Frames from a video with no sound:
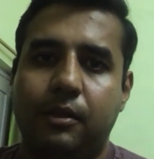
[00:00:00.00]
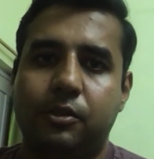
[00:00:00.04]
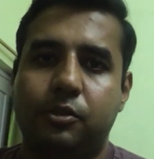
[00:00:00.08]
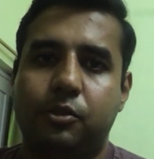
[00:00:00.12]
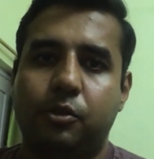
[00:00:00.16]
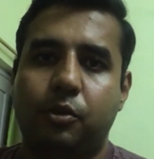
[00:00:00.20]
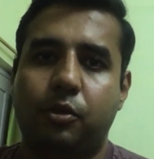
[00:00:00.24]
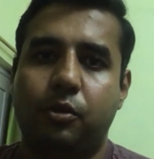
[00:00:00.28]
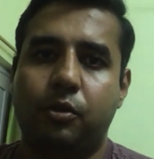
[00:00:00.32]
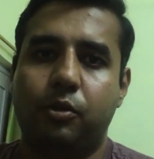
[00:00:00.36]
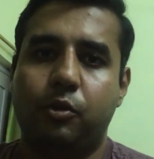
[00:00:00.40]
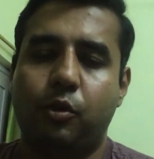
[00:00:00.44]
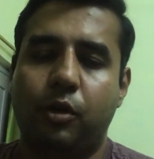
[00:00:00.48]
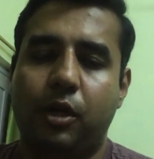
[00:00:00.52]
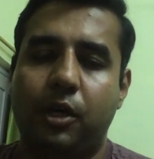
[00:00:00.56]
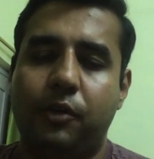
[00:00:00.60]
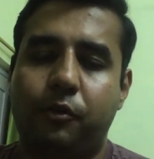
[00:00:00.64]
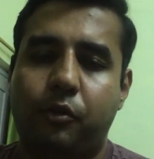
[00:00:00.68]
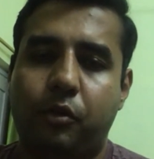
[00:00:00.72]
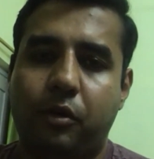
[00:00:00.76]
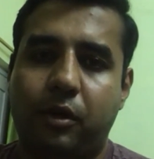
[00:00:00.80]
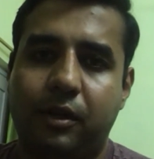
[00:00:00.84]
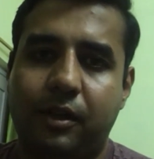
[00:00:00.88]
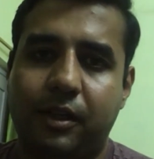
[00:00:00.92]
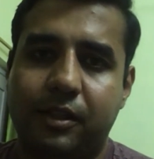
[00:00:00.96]
So you
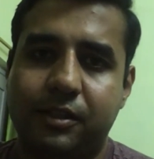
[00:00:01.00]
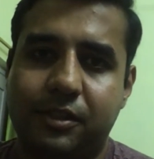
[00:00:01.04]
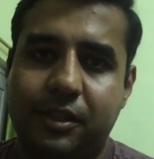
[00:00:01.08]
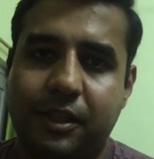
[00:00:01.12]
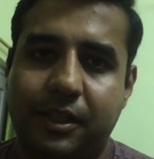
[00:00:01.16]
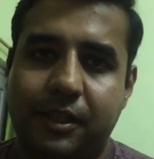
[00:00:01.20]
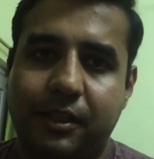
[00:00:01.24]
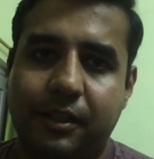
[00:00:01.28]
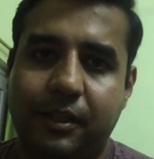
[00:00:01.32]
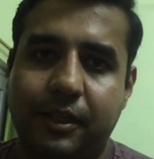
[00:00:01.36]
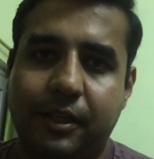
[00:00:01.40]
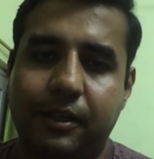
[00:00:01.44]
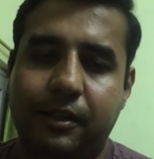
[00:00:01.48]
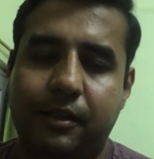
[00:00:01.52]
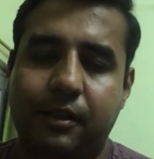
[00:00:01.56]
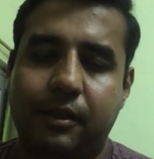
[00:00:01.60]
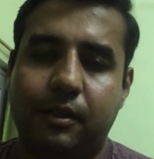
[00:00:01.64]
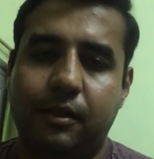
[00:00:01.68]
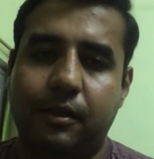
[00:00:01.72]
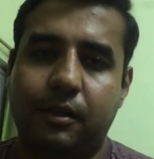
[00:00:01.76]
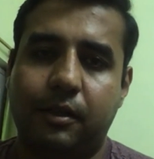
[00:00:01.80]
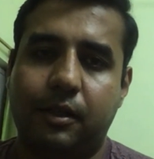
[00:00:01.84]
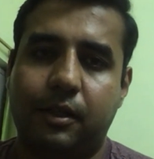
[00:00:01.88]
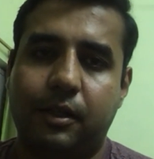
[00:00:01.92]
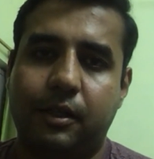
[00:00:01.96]
have to understand that.
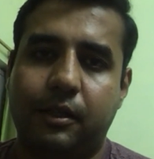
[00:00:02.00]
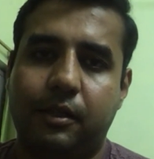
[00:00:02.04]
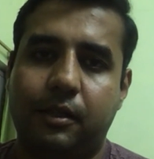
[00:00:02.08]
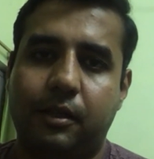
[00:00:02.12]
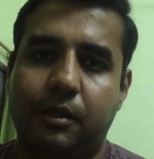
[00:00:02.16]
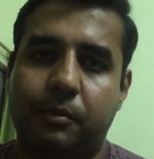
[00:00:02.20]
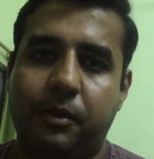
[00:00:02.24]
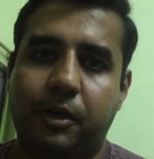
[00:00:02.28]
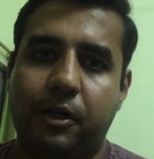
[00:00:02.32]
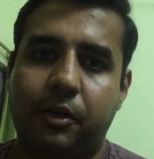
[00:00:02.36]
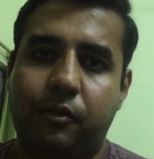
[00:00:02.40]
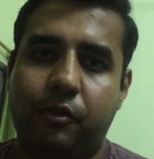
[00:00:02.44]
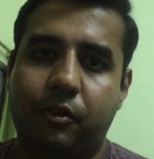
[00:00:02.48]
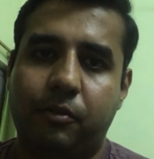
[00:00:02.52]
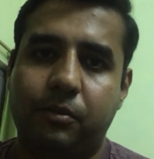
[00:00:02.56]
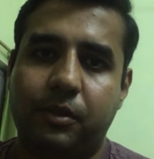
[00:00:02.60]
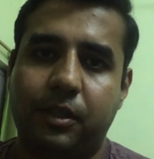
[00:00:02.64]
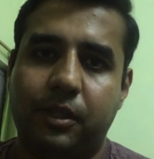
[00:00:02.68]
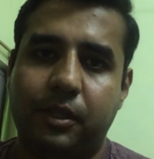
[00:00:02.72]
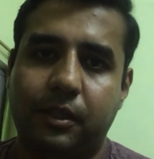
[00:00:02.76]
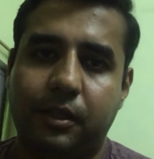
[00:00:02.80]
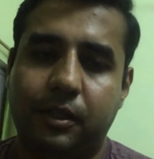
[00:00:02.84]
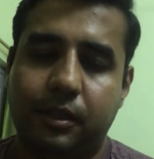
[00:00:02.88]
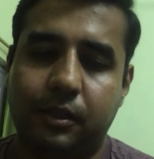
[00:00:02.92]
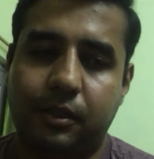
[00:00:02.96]
And apart from
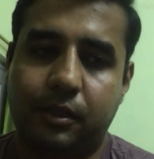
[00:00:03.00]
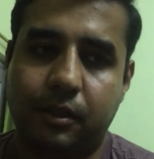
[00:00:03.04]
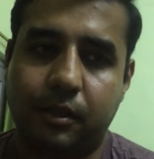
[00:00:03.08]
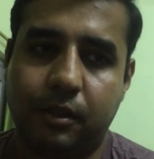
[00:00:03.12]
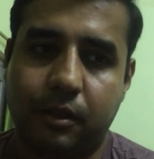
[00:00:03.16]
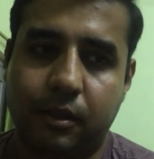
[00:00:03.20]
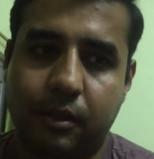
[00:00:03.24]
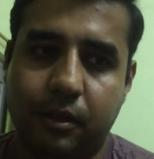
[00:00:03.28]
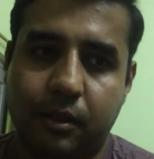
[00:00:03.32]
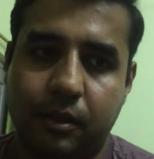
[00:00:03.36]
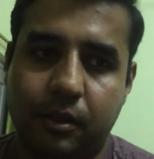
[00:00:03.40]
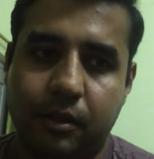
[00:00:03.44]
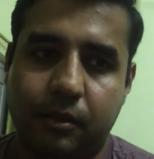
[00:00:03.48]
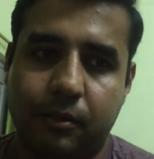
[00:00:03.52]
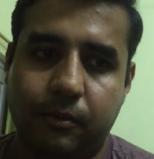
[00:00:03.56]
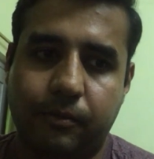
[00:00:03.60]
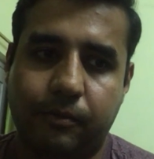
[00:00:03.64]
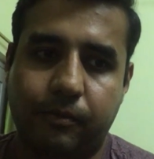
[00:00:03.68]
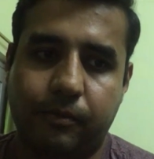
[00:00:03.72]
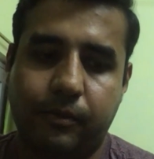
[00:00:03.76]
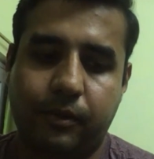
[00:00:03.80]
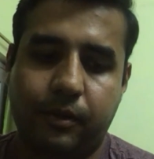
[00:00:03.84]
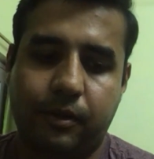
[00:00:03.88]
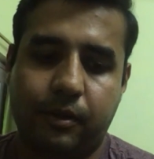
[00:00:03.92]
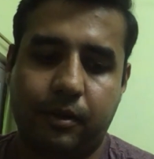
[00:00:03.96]
that,
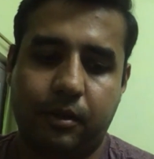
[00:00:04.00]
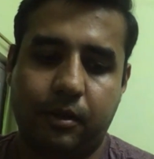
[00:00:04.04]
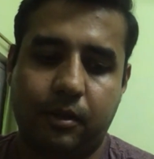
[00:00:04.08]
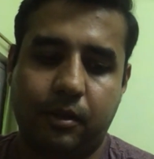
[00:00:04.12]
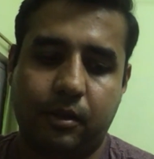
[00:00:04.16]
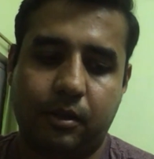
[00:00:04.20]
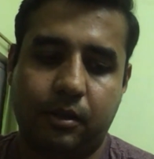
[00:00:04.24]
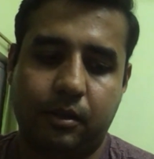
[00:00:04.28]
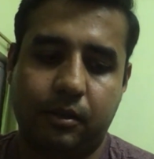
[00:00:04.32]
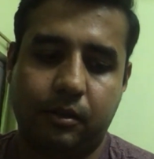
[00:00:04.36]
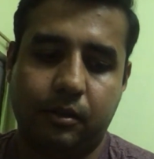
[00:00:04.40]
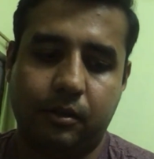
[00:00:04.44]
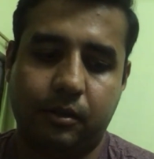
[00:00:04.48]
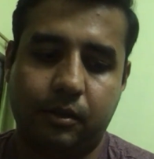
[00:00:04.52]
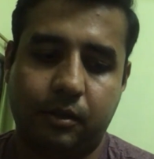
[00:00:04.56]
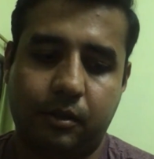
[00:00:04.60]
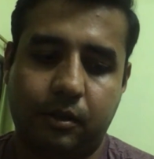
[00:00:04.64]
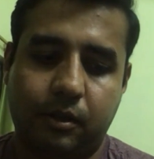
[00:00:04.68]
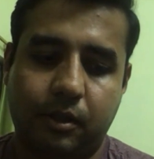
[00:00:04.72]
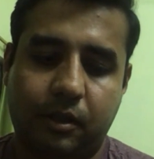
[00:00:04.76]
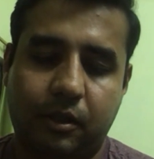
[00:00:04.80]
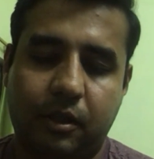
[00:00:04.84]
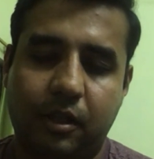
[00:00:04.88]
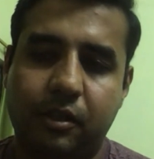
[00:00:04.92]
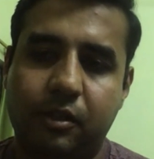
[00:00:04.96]
uh, uh,
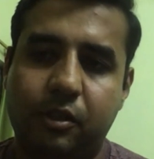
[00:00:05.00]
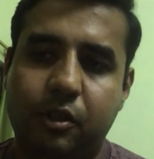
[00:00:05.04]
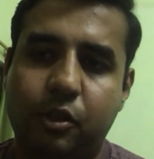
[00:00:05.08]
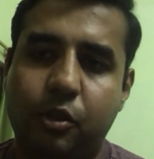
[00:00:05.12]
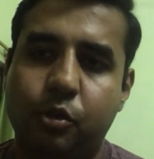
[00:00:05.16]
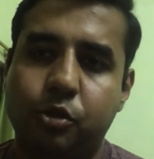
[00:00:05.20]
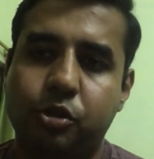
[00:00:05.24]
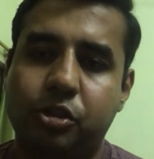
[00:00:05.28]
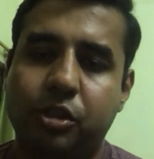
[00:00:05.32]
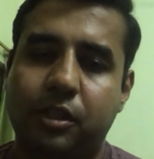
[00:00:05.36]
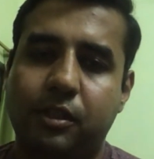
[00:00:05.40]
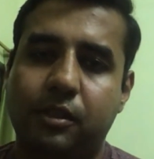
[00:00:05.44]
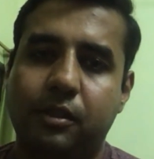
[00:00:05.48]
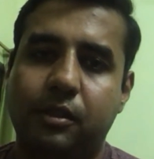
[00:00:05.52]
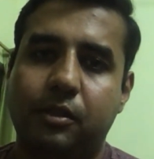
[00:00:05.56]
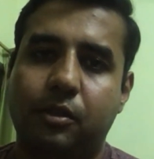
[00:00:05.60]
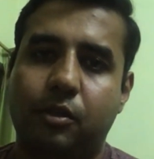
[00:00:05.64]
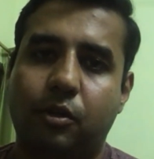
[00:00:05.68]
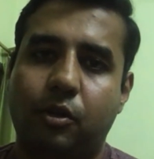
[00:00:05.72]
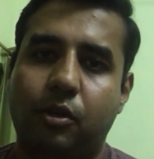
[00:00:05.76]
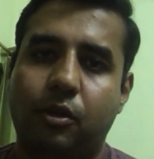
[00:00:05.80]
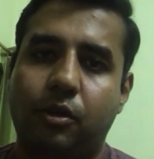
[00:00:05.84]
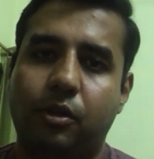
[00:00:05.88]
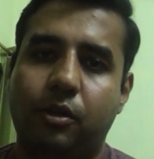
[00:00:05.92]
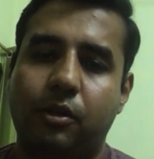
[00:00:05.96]
the conclusion,
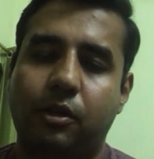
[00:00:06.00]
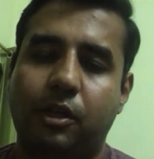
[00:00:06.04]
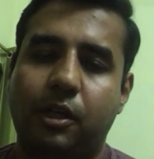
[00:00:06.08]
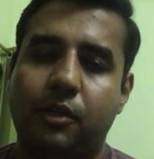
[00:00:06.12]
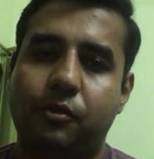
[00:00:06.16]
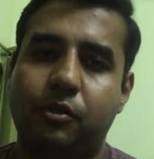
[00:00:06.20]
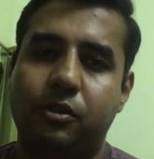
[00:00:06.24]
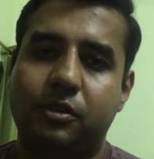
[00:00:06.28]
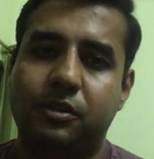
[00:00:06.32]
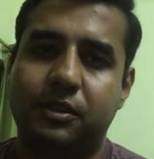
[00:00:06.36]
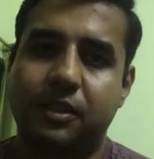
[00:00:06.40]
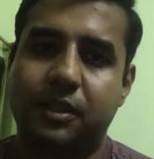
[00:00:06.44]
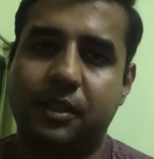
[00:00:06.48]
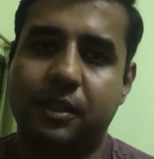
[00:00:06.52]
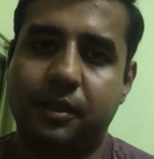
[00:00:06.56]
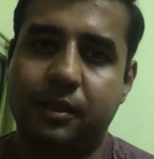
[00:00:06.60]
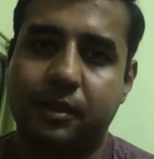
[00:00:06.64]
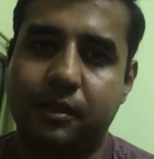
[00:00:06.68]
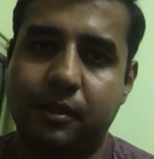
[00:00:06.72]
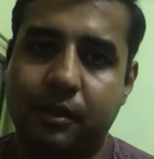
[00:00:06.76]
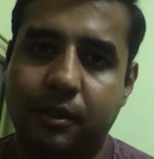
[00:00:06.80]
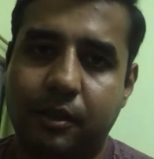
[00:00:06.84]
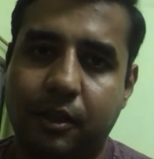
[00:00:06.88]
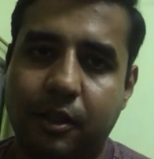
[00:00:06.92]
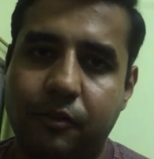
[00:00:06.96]
or I would
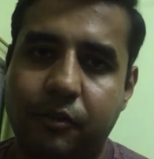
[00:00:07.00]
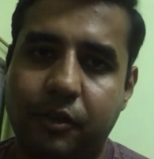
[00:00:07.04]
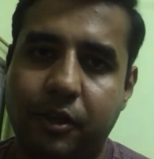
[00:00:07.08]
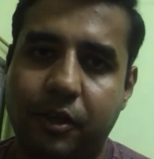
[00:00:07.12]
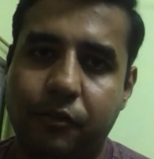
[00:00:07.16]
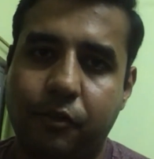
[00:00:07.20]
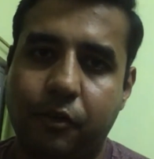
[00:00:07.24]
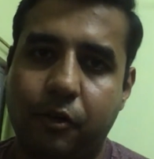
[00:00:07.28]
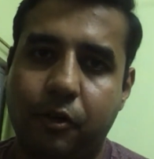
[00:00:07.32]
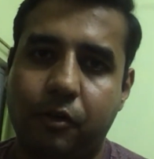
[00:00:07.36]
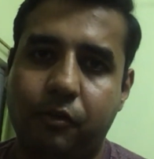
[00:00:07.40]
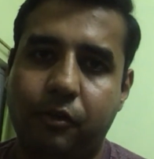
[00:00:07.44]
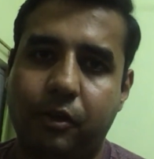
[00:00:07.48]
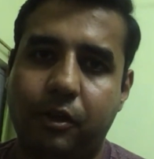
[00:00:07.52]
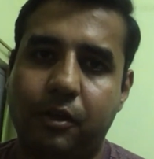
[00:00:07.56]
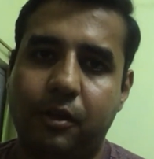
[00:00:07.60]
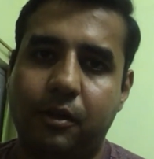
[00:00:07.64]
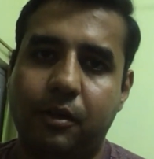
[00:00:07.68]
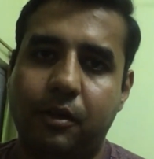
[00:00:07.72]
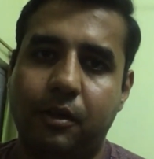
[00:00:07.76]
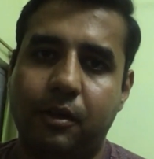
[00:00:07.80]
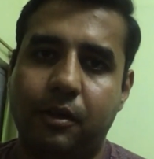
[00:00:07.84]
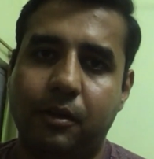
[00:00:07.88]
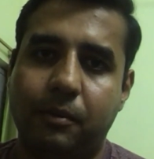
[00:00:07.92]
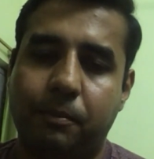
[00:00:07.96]
say the way
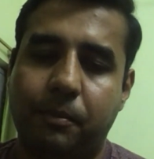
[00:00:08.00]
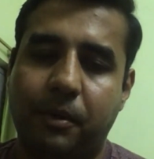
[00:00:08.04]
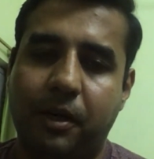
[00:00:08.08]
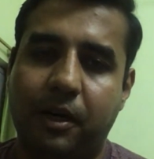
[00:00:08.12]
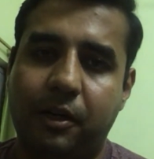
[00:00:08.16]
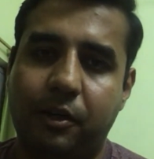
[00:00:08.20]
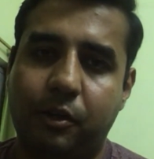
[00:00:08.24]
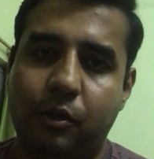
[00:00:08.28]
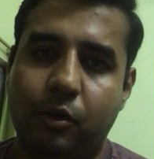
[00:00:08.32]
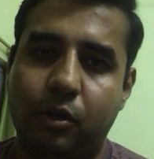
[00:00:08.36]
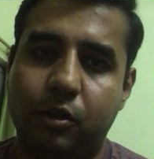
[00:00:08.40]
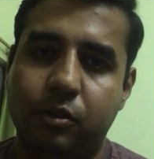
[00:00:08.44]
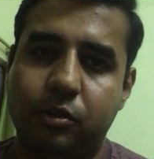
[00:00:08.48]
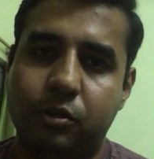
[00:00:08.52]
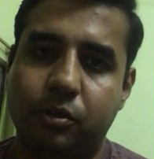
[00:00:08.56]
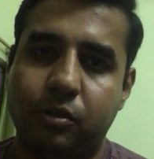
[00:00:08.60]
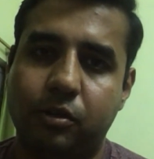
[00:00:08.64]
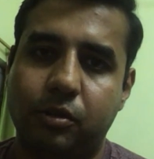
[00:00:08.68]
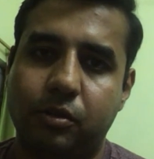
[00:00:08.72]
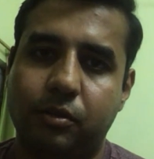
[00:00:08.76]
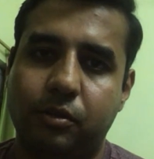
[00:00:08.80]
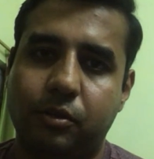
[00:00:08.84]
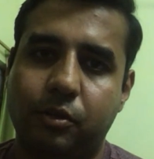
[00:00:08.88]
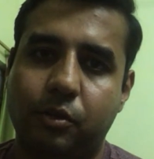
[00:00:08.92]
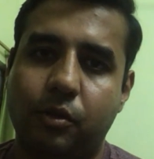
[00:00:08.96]
forward part
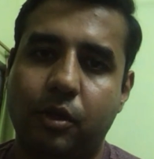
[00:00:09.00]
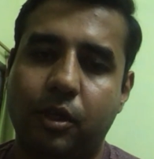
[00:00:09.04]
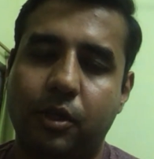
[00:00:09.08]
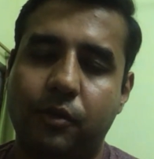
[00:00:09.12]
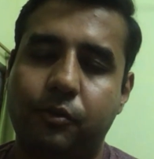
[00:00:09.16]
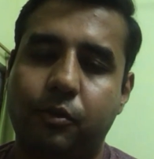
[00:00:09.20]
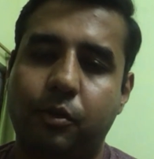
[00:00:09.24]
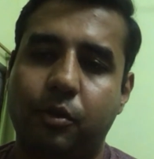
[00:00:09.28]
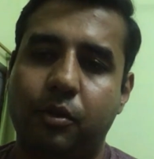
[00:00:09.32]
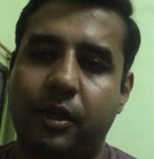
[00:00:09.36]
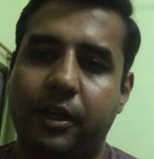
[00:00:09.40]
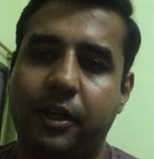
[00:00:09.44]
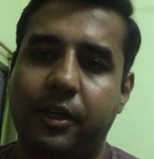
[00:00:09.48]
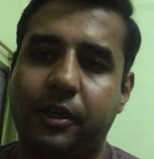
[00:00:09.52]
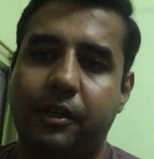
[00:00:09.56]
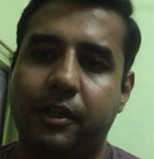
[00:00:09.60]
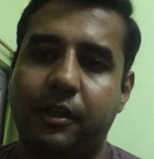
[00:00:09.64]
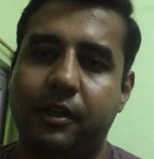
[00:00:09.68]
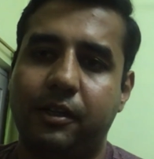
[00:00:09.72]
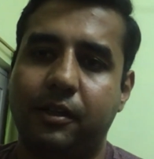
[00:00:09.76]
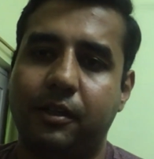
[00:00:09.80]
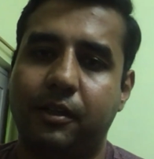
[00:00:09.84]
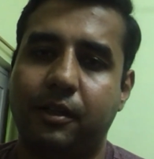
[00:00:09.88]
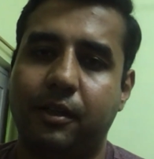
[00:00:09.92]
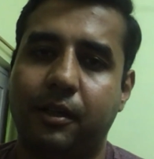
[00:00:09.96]
also you have to write
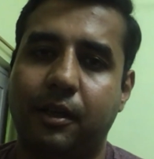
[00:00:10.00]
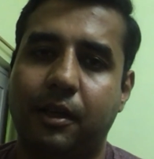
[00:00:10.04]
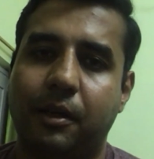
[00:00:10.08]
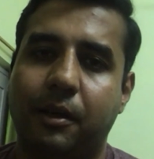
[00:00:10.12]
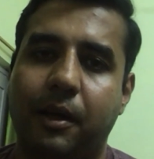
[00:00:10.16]
in.